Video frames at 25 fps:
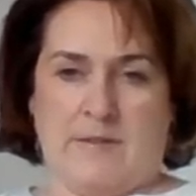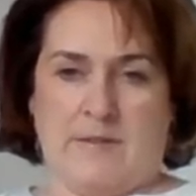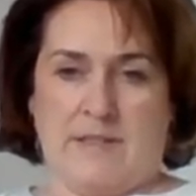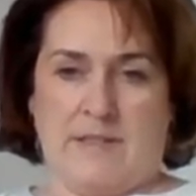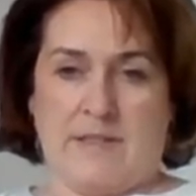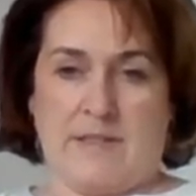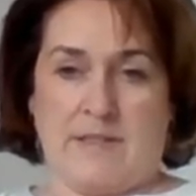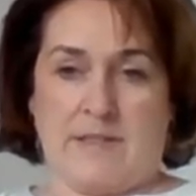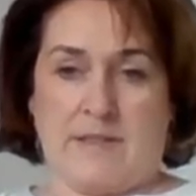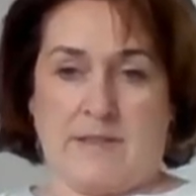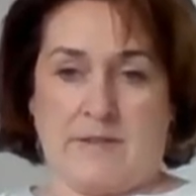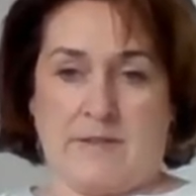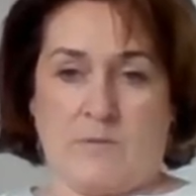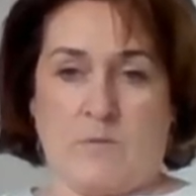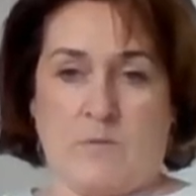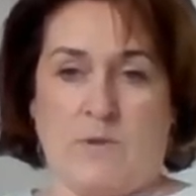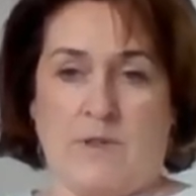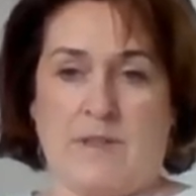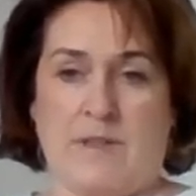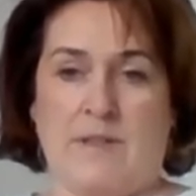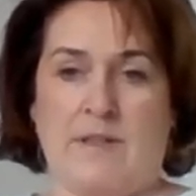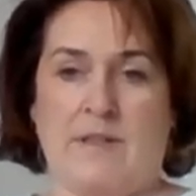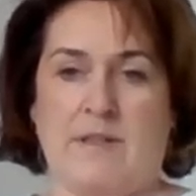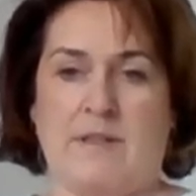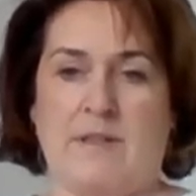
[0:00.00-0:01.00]
thesis as
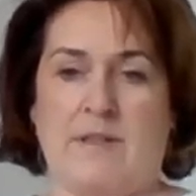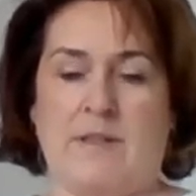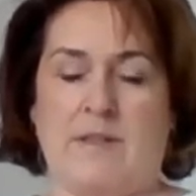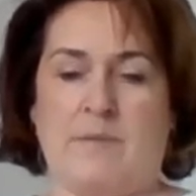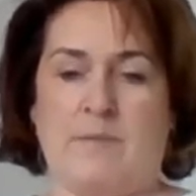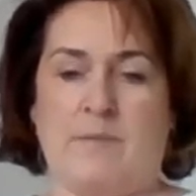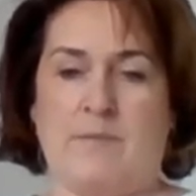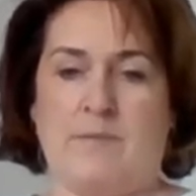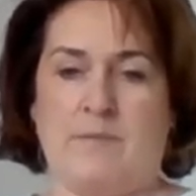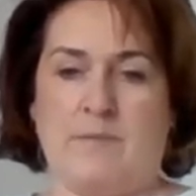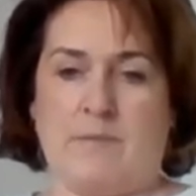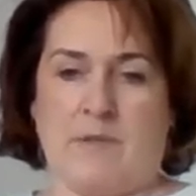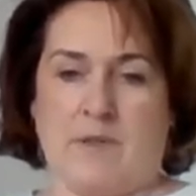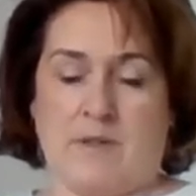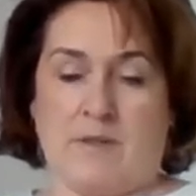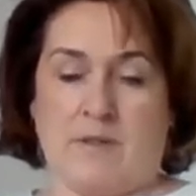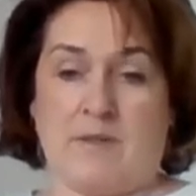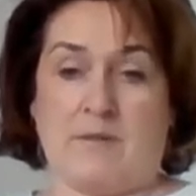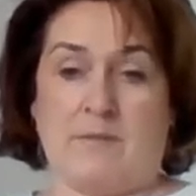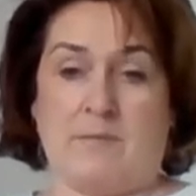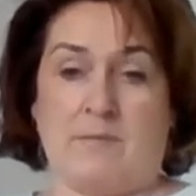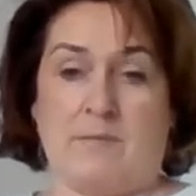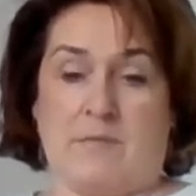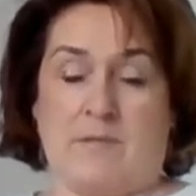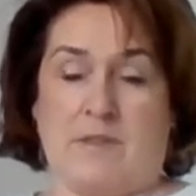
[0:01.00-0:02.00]
well
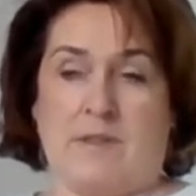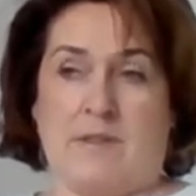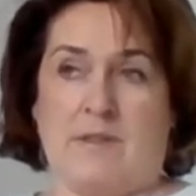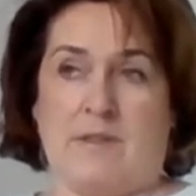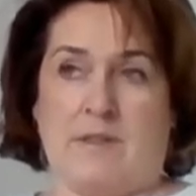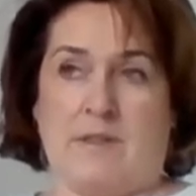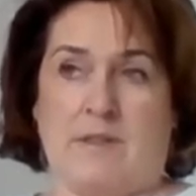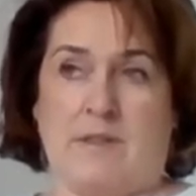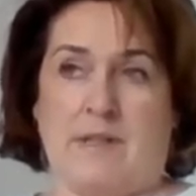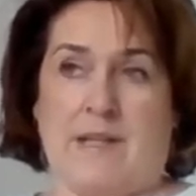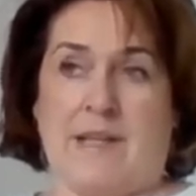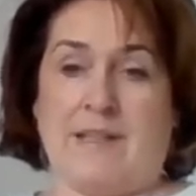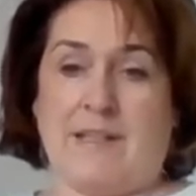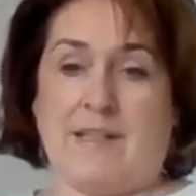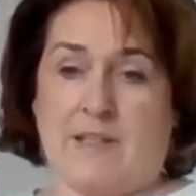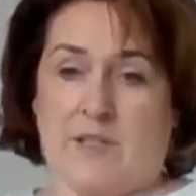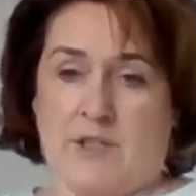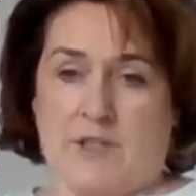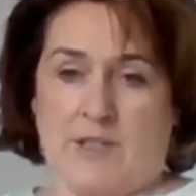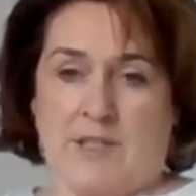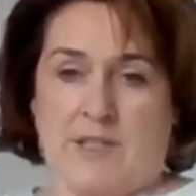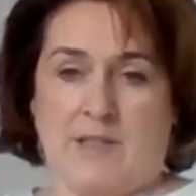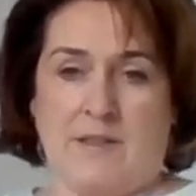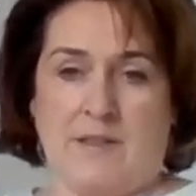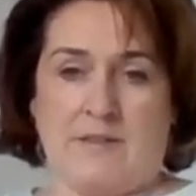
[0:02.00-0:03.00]
on
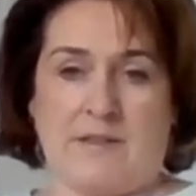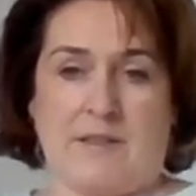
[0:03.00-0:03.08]
allergy.